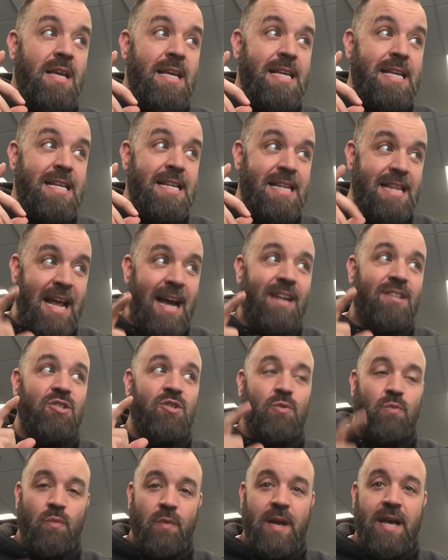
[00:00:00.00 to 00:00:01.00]

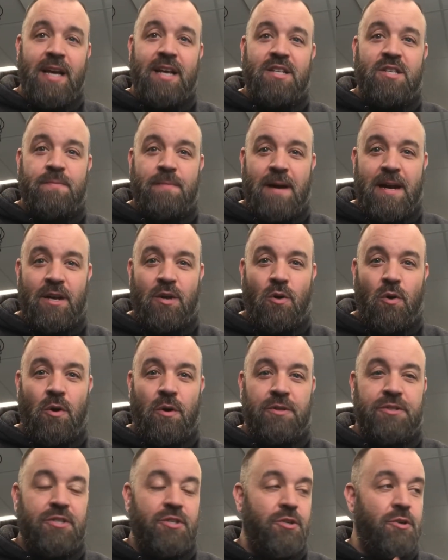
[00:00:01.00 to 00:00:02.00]
Next week, it's my
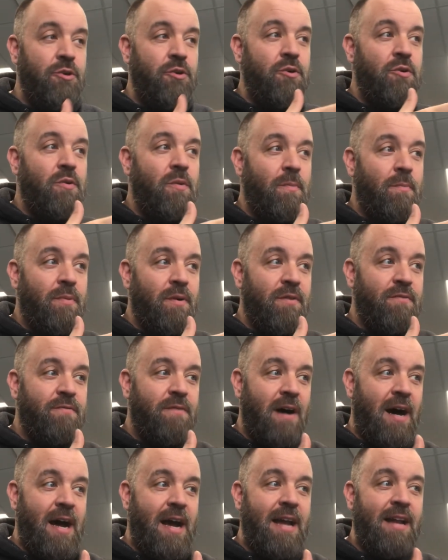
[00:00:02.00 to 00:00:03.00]
goal to
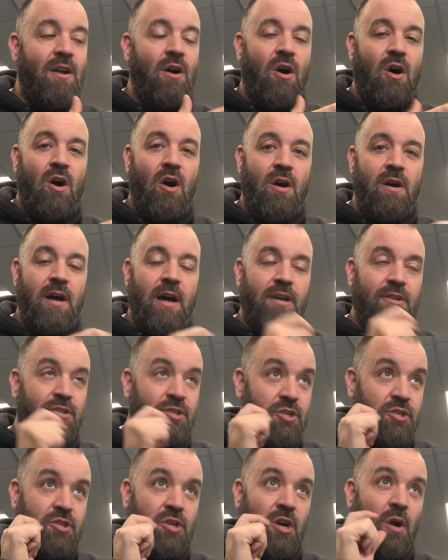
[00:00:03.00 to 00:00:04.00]
provide,
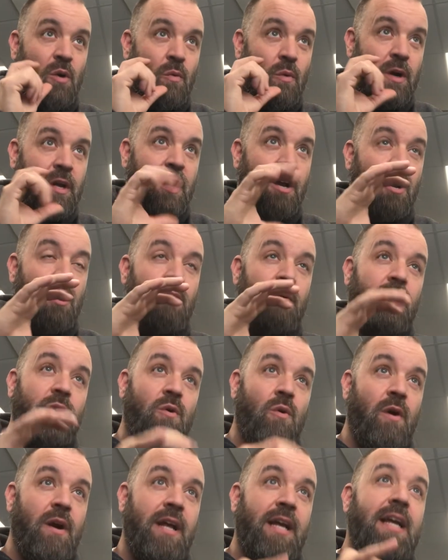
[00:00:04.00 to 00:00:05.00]
to start working on
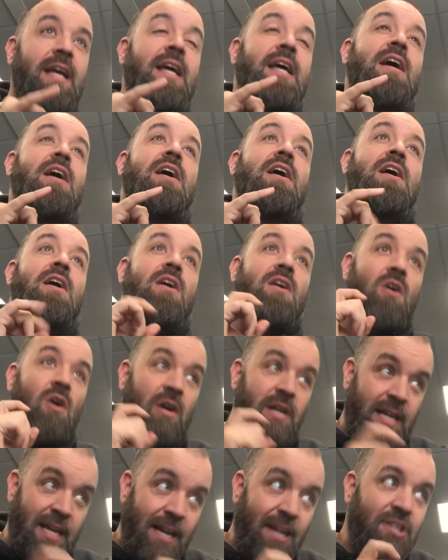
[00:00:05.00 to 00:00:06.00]
recording
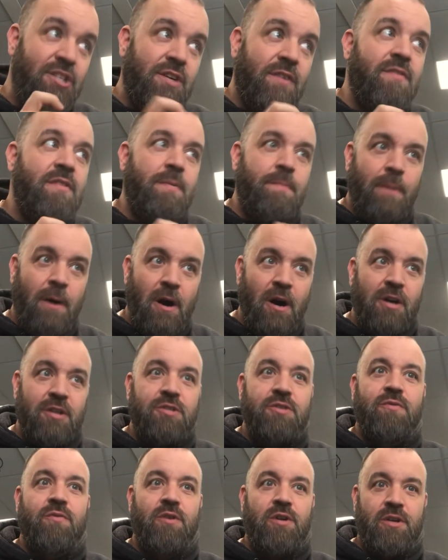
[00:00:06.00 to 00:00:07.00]
each of the
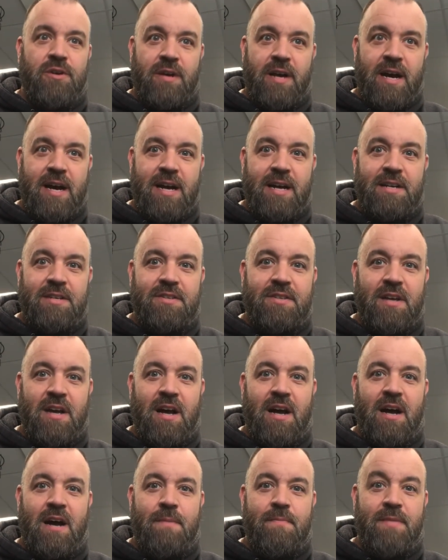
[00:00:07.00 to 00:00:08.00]
parts for you guys
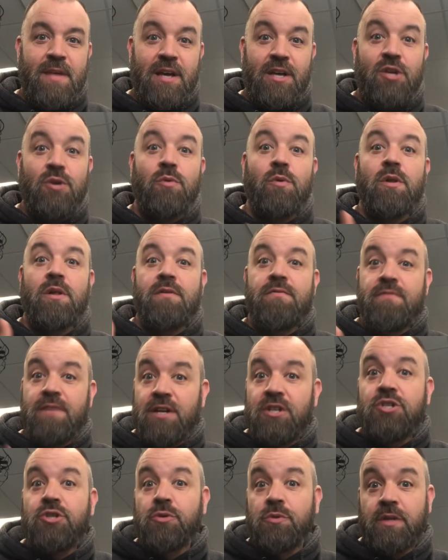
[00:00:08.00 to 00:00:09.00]
that you will
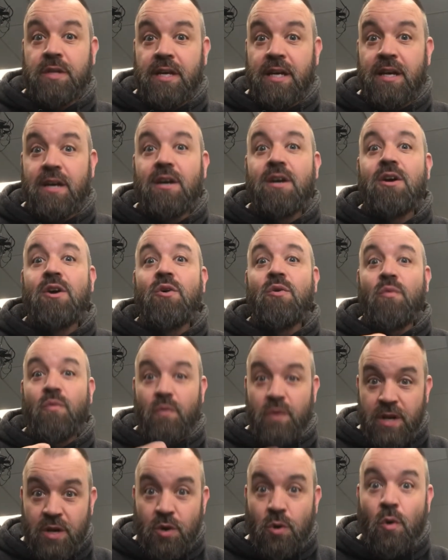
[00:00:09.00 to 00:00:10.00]
eventually
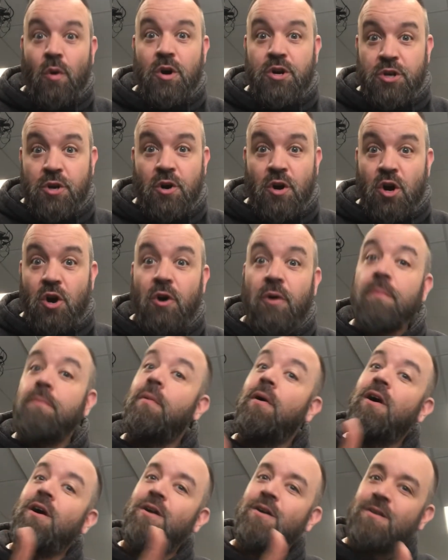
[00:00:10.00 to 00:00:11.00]
record your own
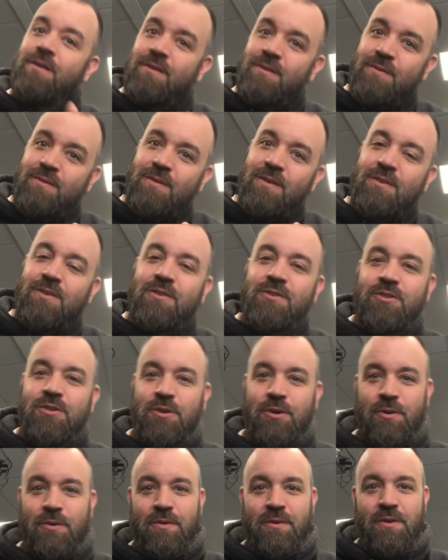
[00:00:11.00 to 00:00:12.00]
part
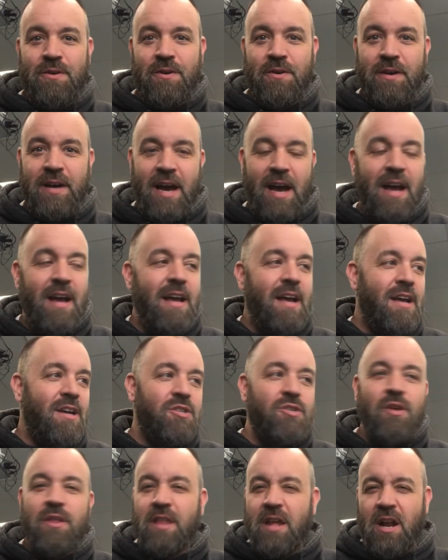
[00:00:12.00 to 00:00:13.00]
too. Okay?
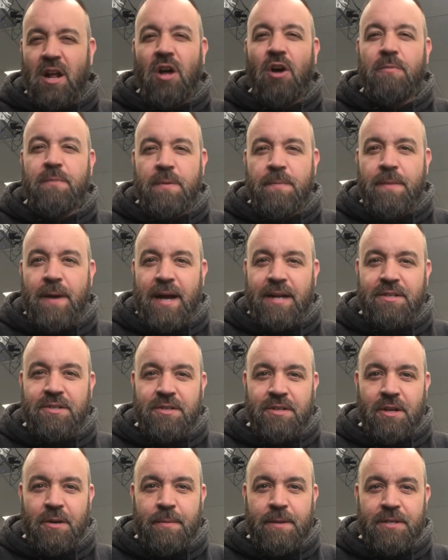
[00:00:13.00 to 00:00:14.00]
So that'll help you practice
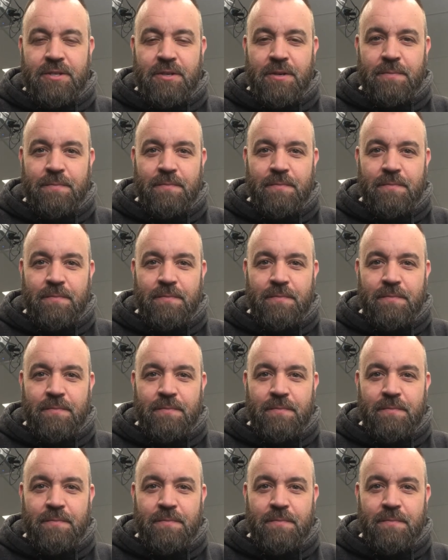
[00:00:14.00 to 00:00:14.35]
a little bit too.